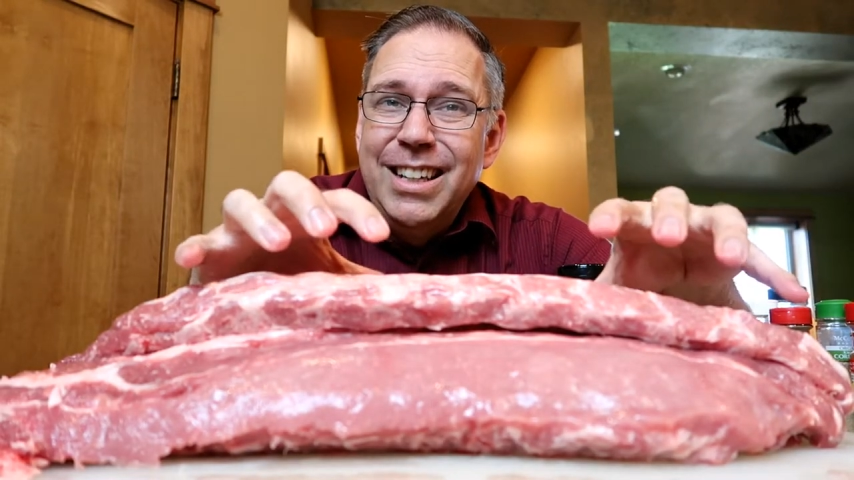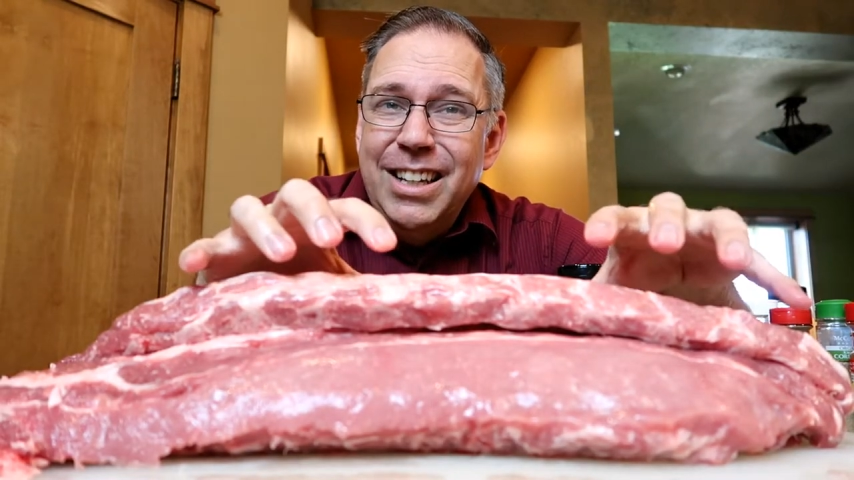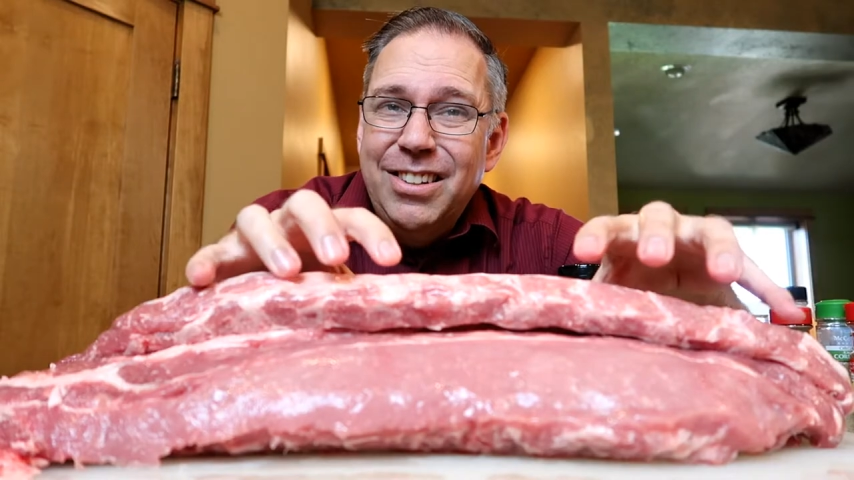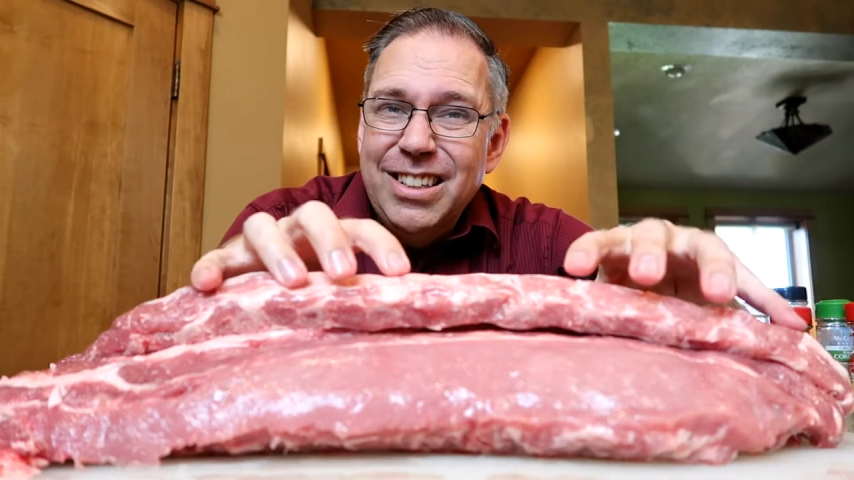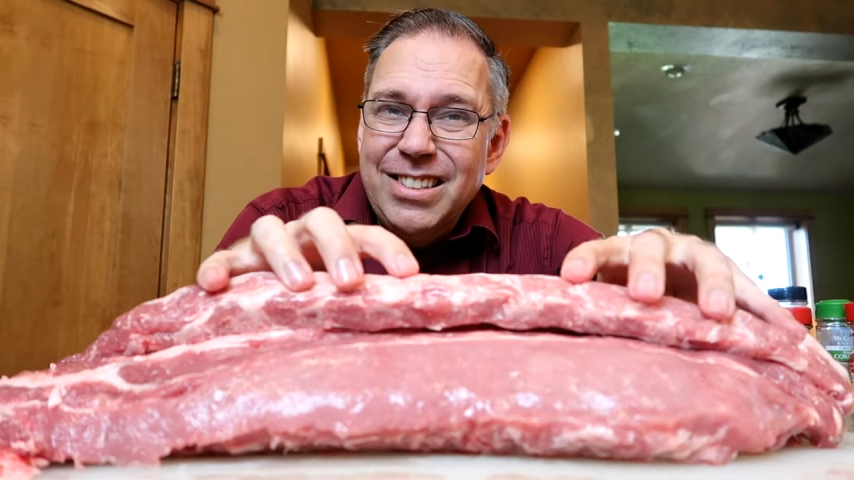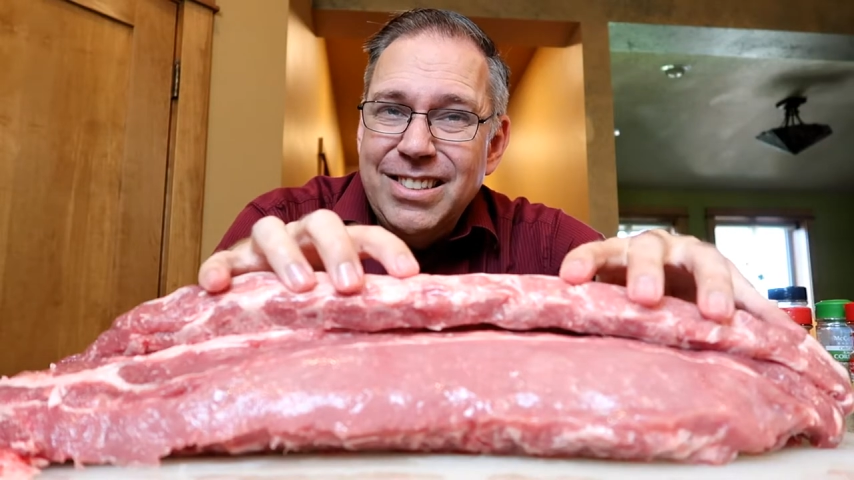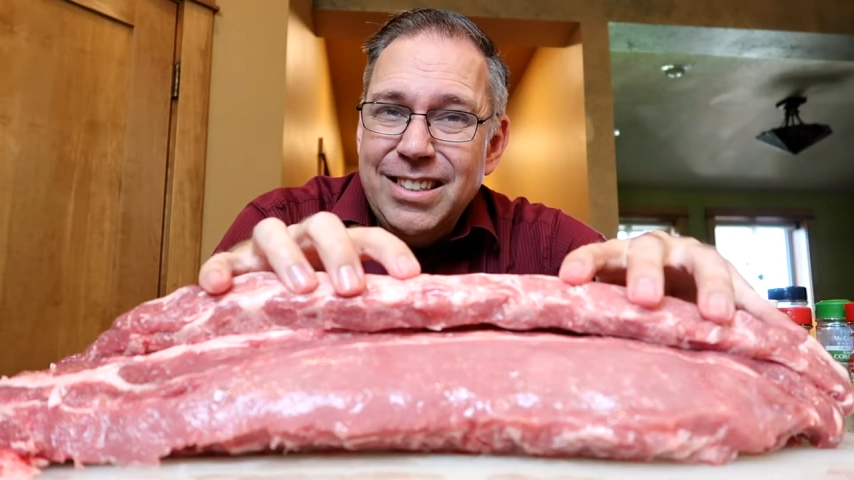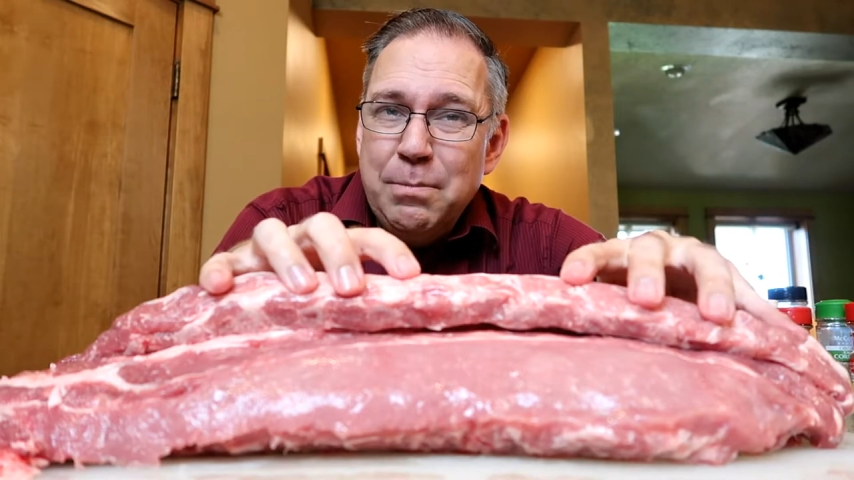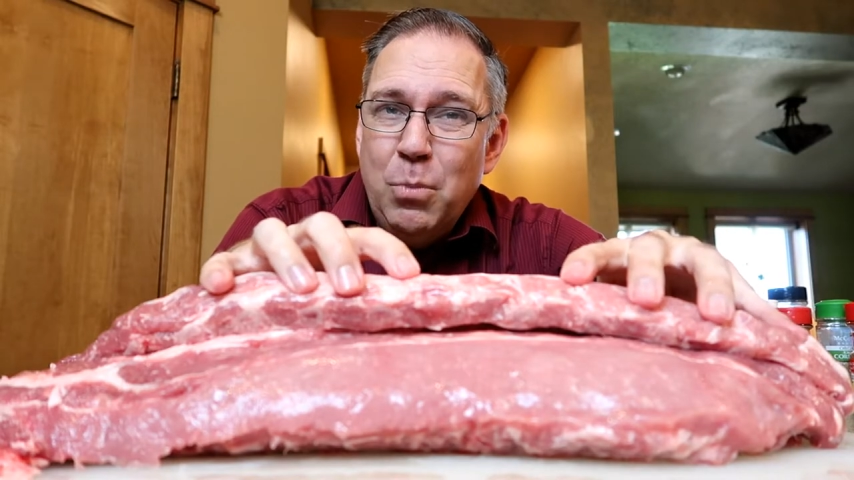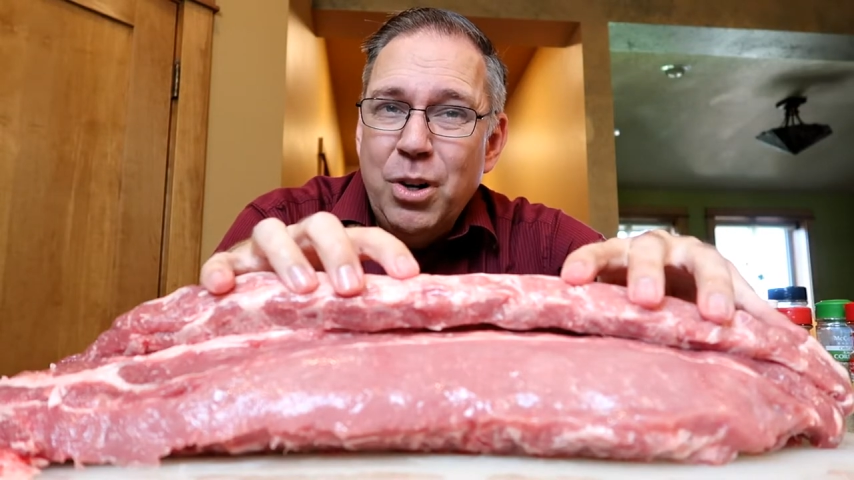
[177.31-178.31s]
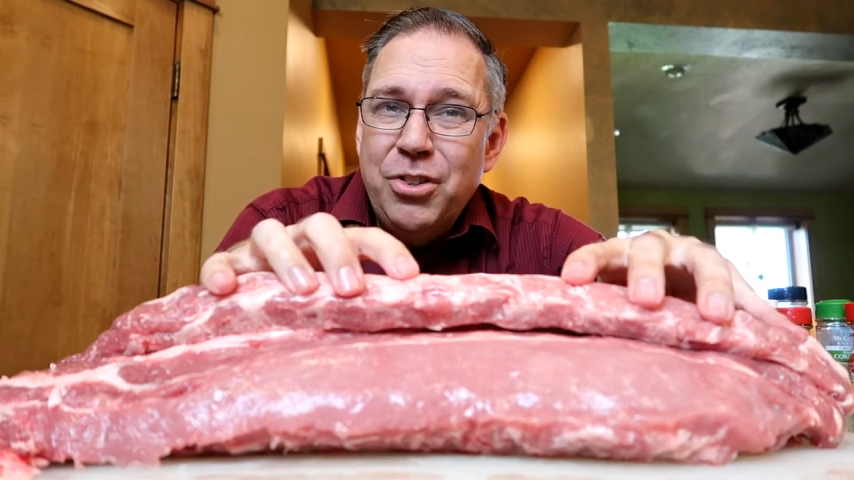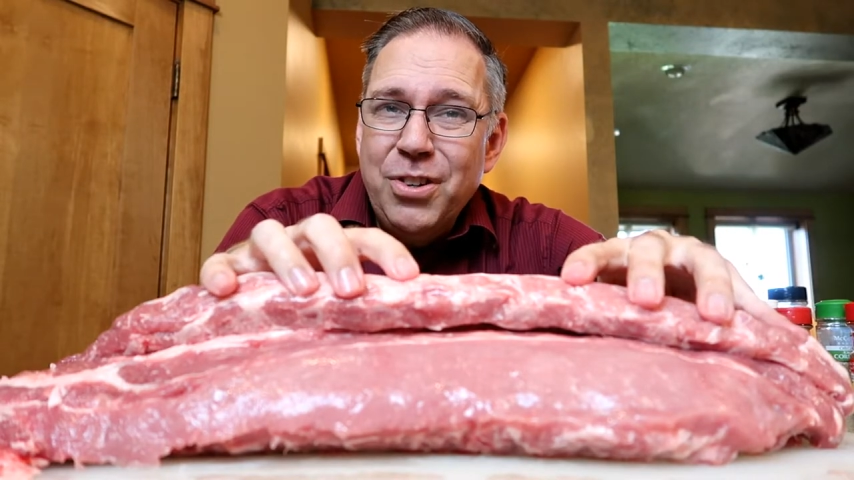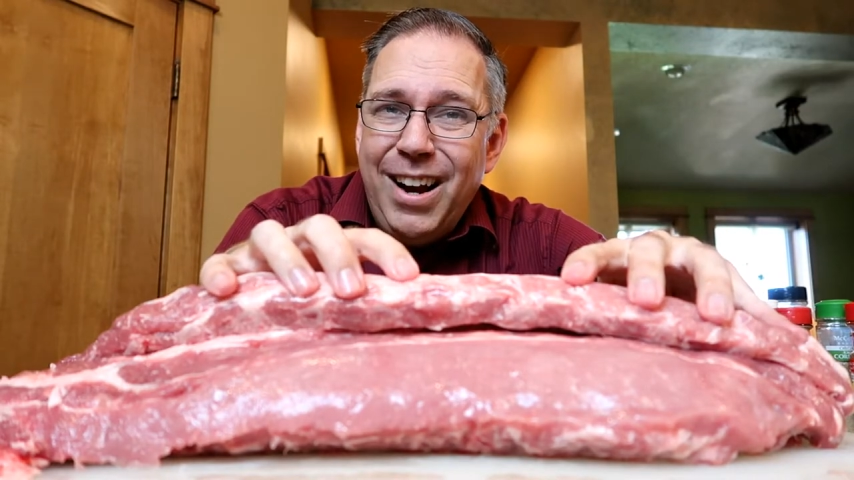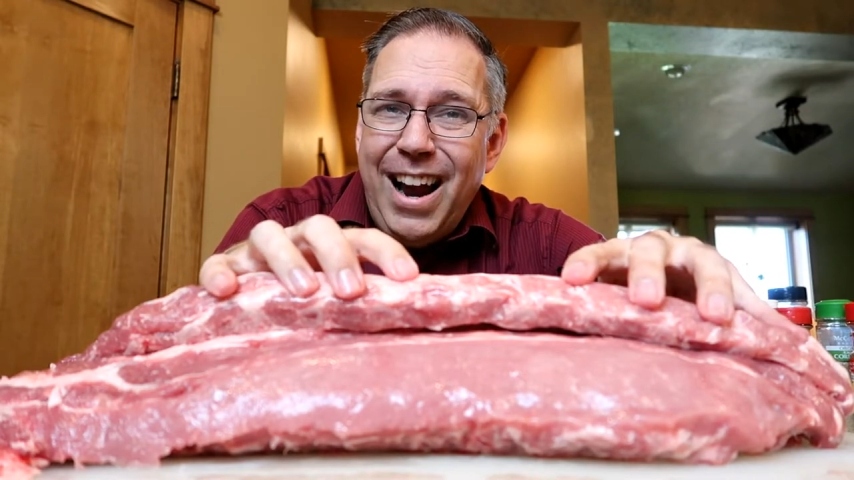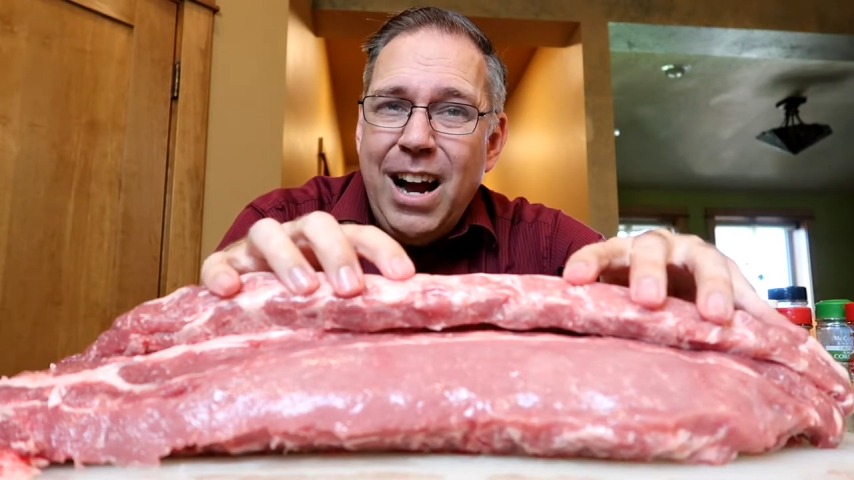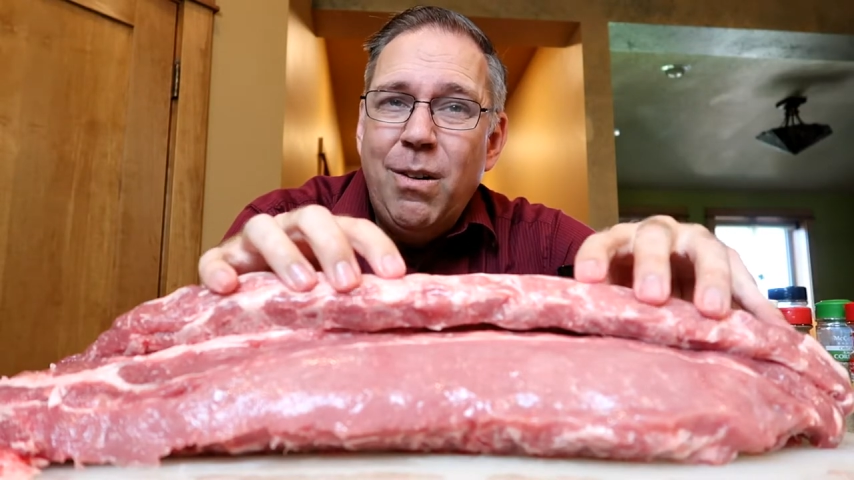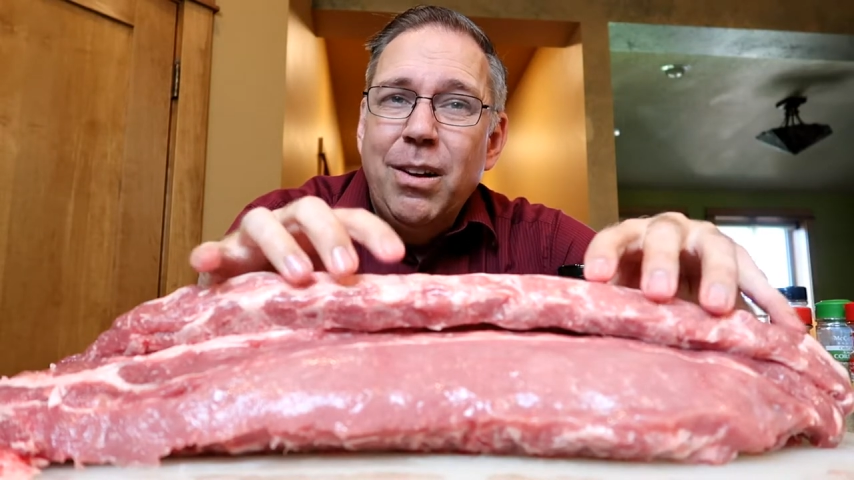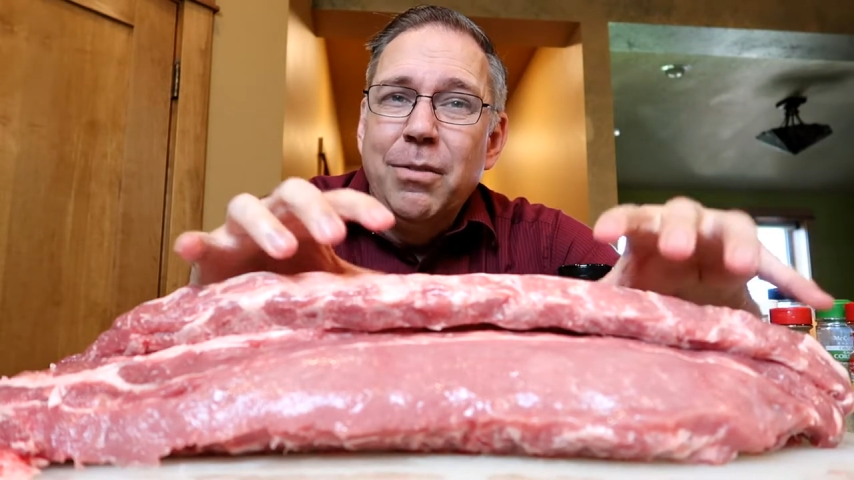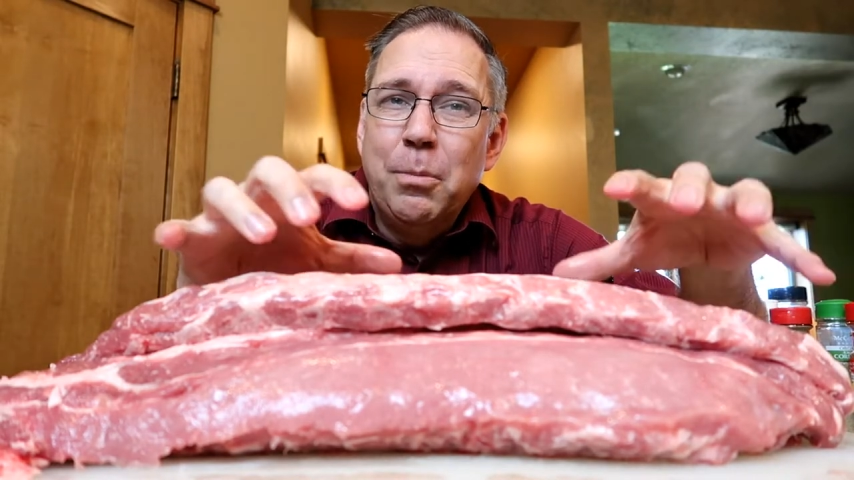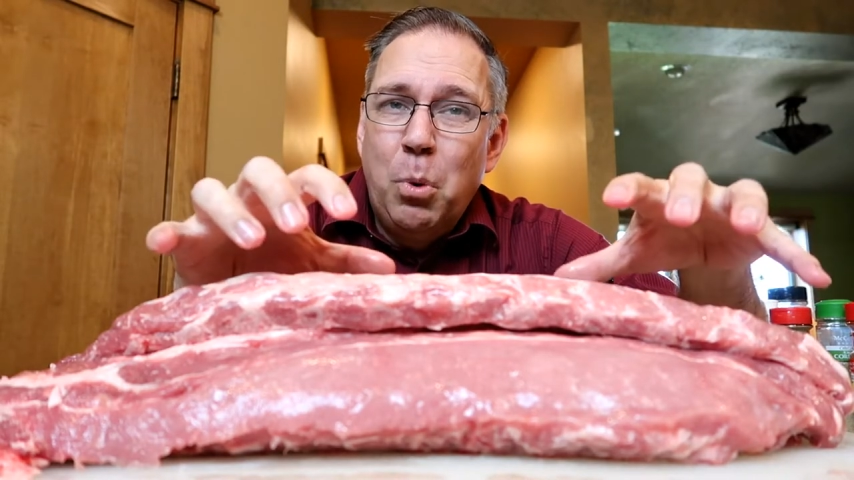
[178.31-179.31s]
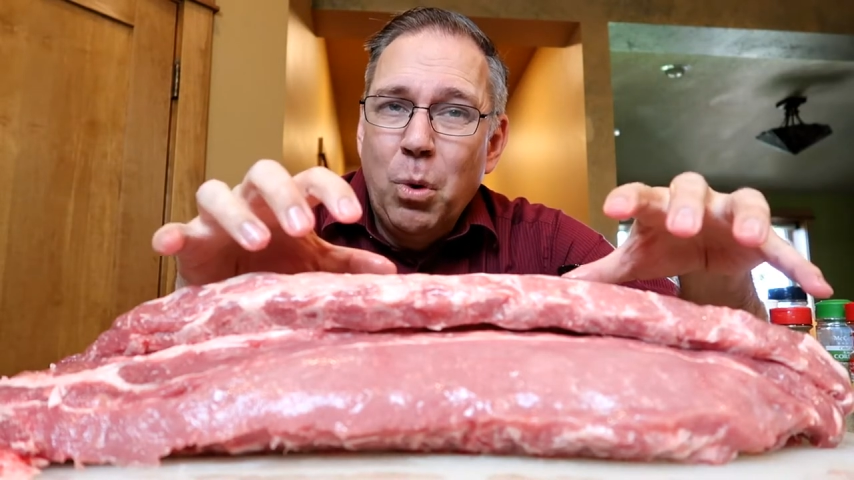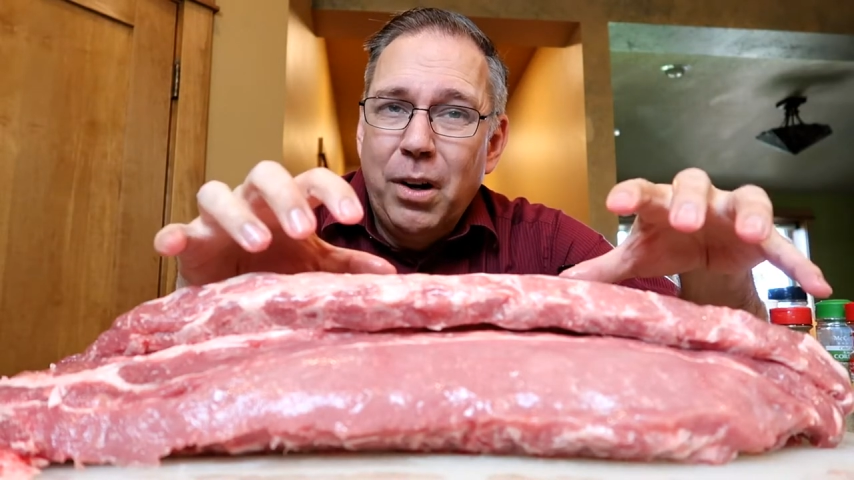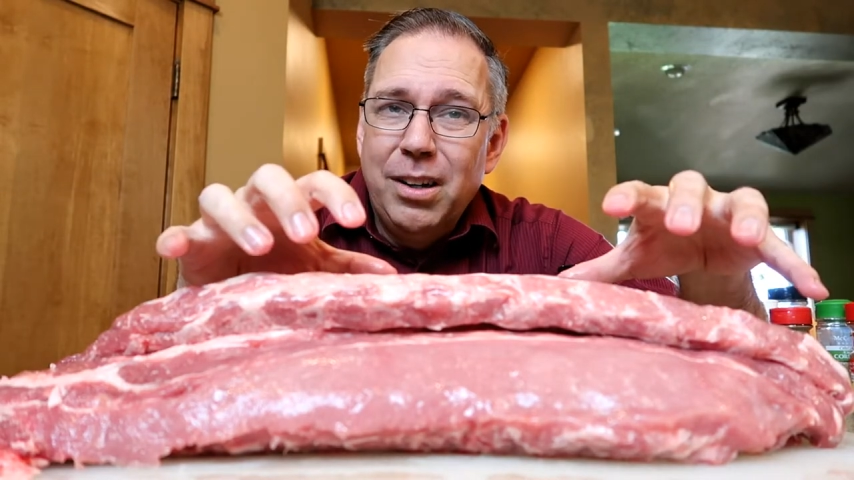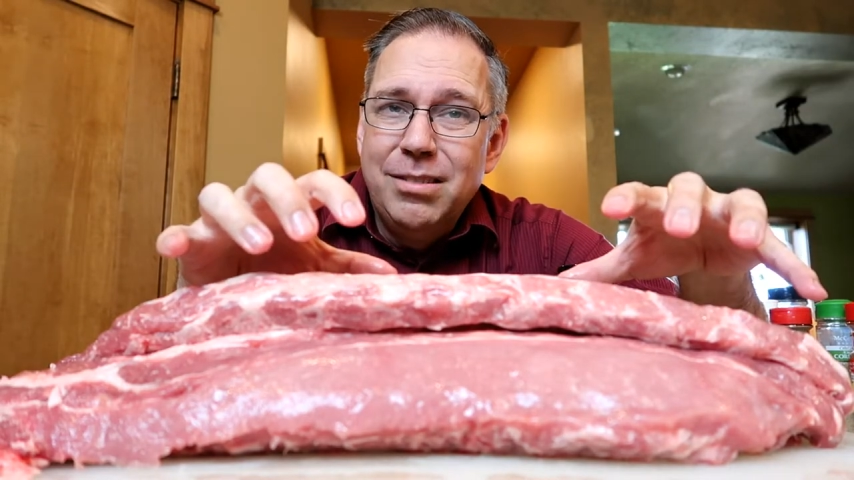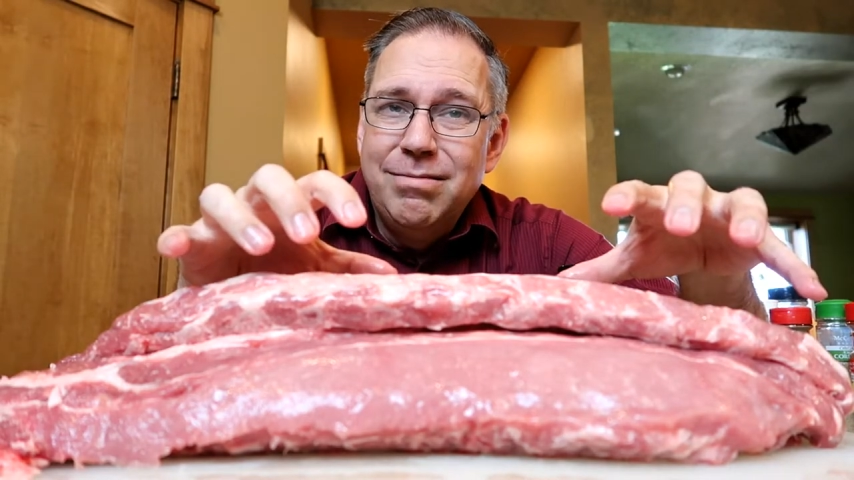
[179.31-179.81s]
is going to suck moisture out of the pork,